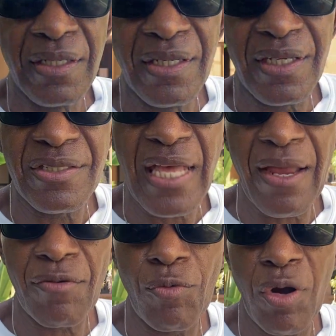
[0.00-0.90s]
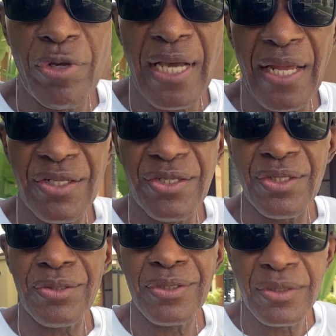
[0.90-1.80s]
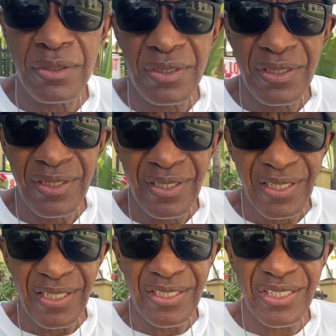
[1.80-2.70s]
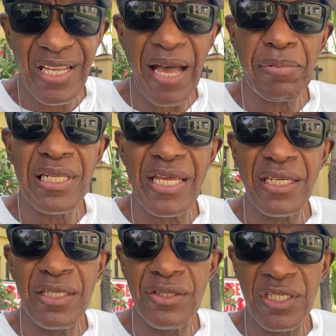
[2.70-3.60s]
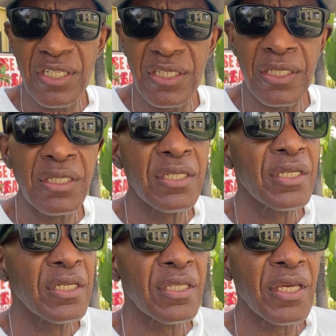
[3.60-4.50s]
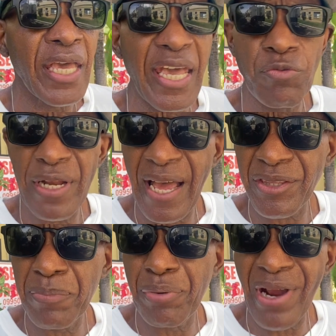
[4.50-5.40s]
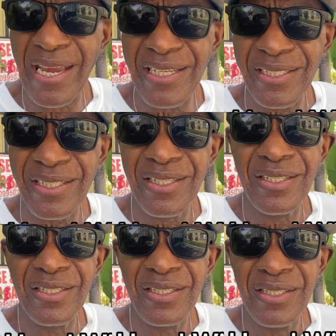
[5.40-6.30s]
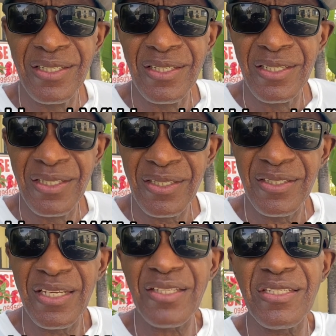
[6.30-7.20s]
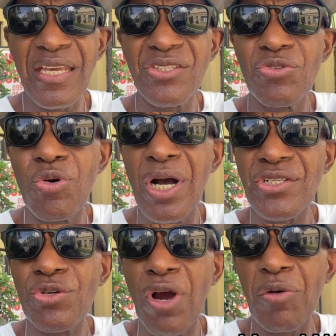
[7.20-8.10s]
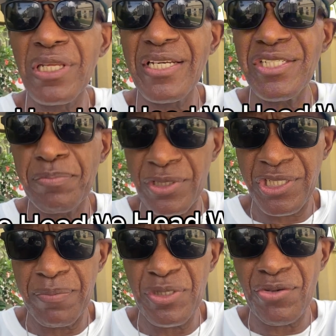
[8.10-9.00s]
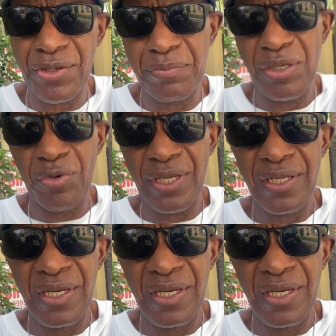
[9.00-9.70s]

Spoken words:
is that what we gotta do is stop letting the head without the brain dictate to who our relationship is going to be with.